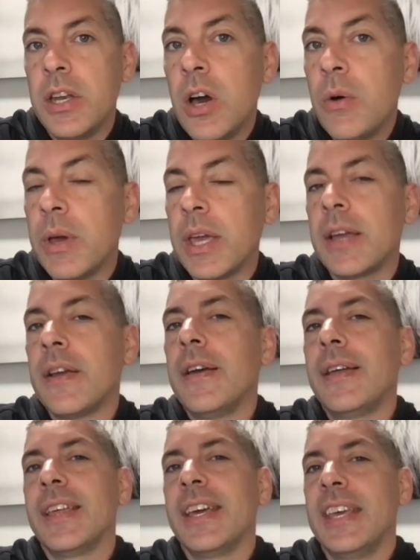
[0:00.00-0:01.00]
knowing
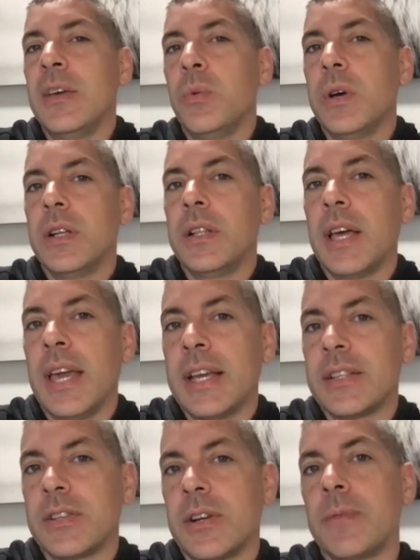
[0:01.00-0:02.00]
that he will
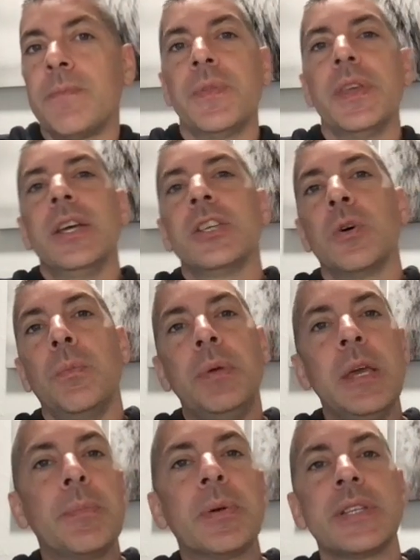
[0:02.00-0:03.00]
answer? So
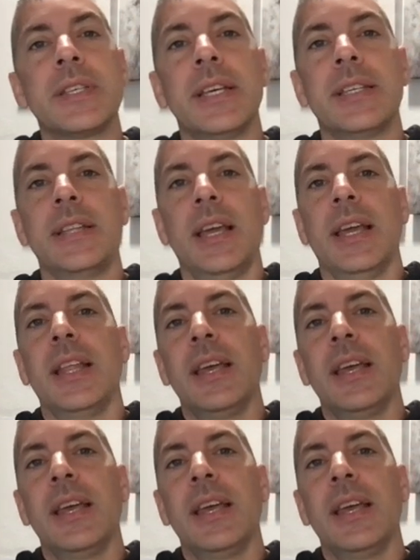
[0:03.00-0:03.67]
be persistent.